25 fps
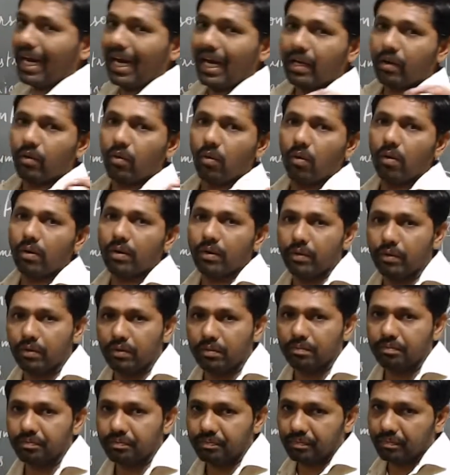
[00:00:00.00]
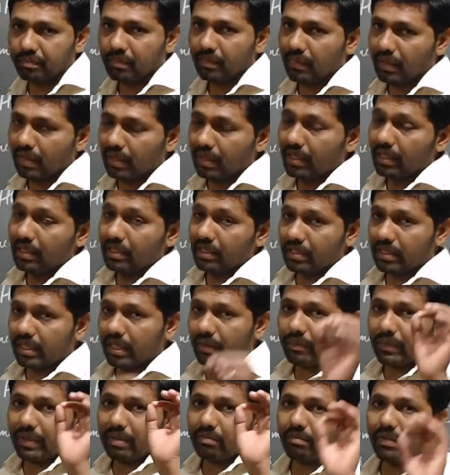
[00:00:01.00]
I, O, U.
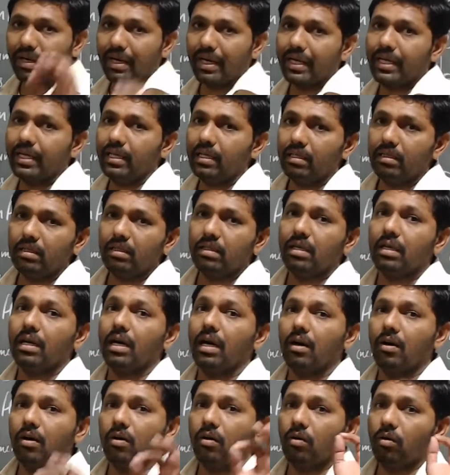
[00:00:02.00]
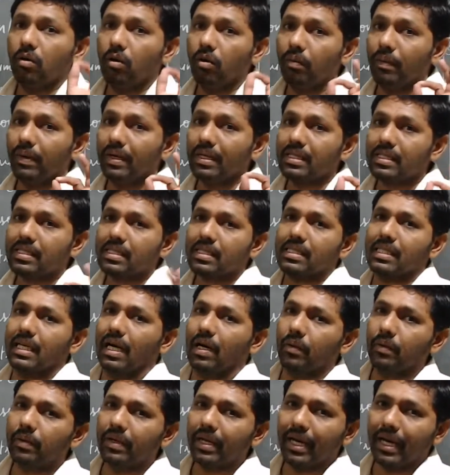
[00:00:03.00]
Keep in mind, vowel
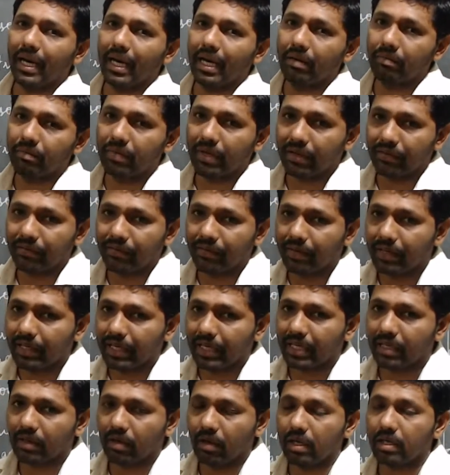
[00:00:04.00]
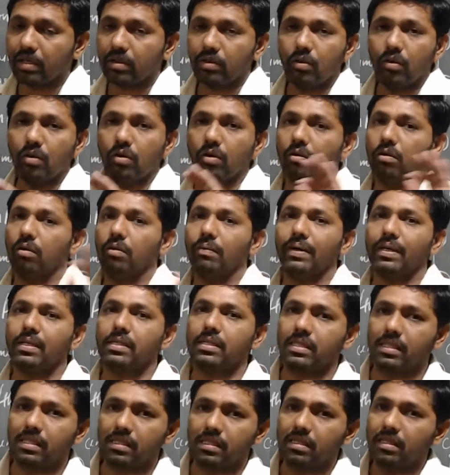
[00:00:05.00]
sound I am referring, not
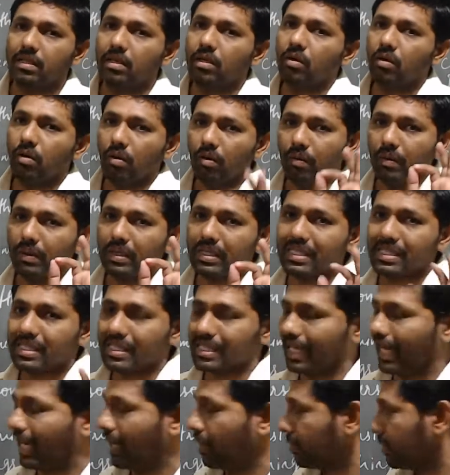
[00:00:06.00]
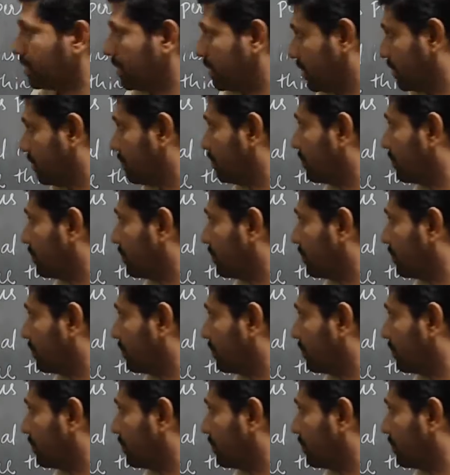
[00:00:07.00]
vowels. Vowel sound.